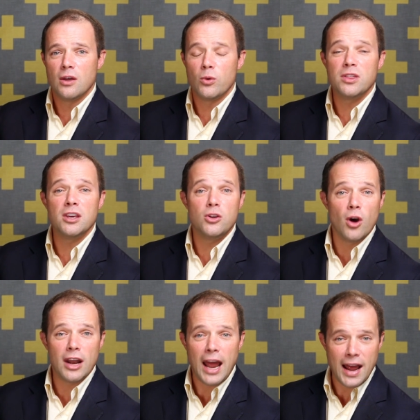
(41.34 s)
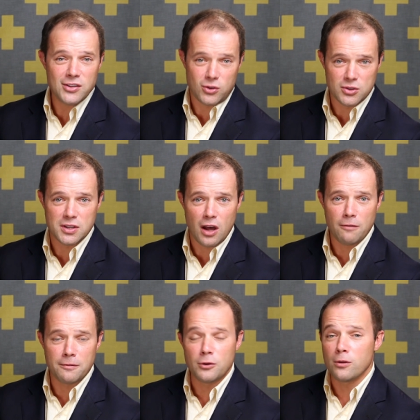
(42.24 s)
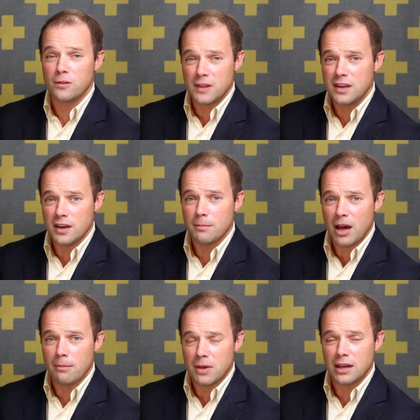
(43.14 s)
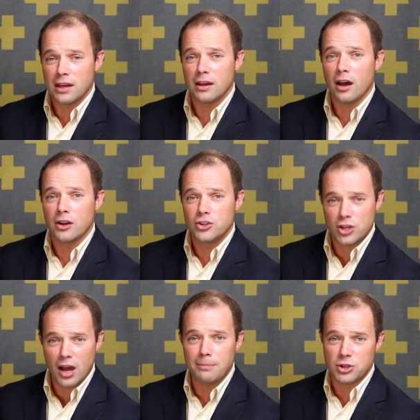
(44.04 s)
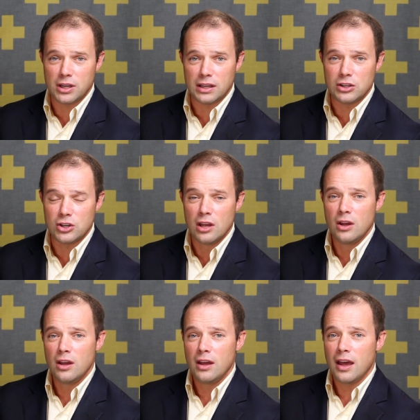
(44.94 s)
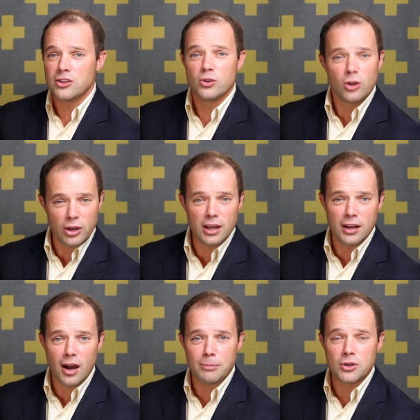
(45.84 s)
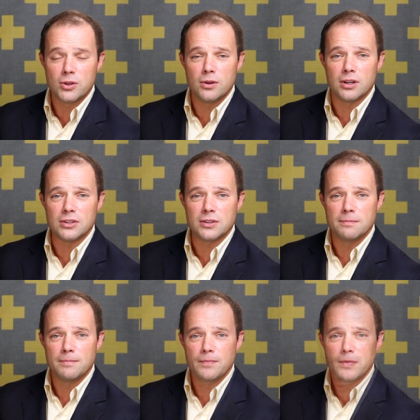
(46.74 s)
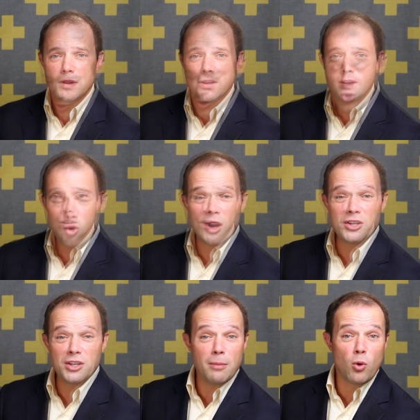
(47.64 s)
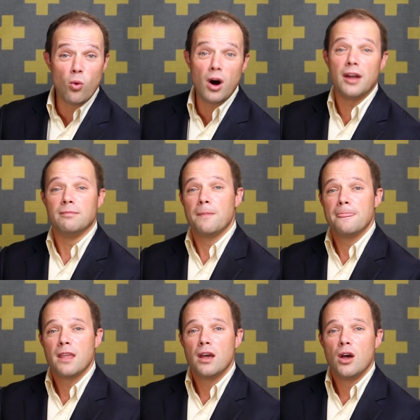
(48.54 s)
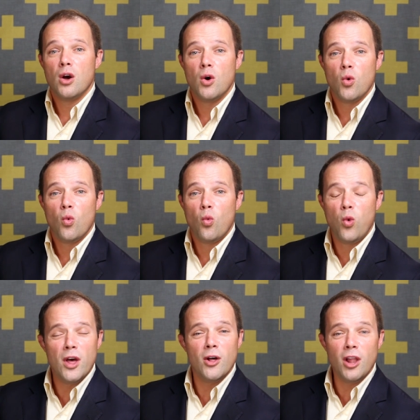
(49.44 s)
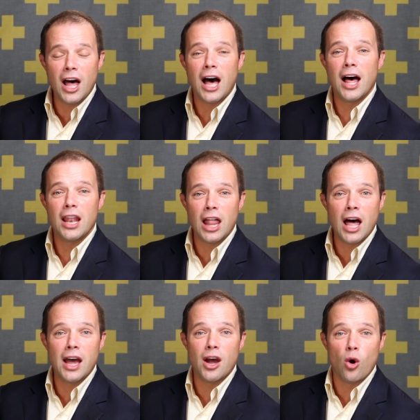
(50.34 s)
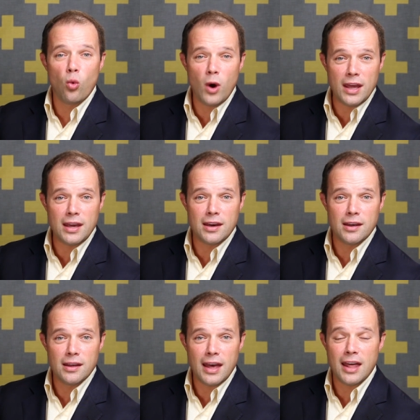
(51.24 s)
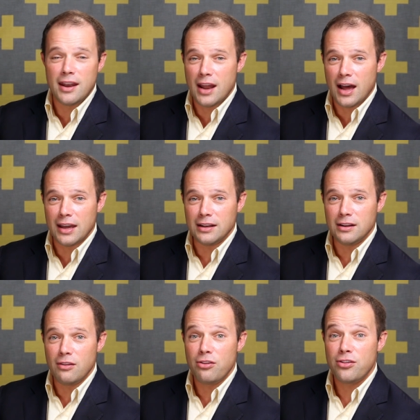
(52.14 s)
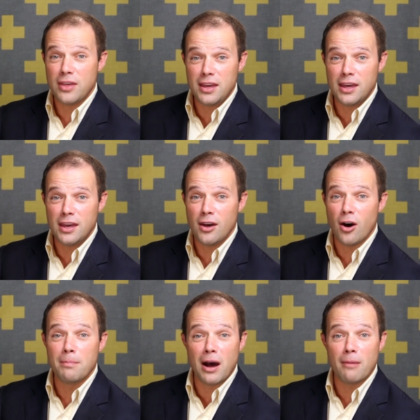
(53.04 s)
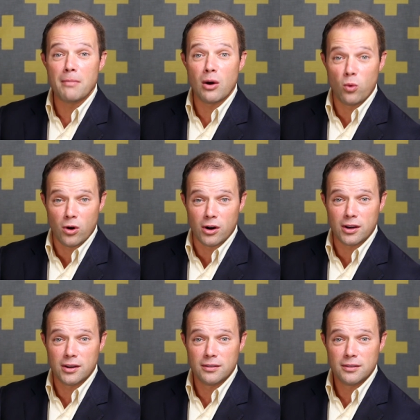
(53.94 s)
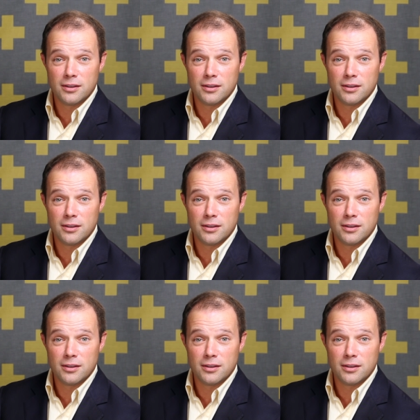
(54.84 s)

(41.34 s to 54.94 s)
that we think you ought to ask yourself if you're thinking about making a job change as you're looking at opportunities. Question number one, will I lie awake at night thinking about my work?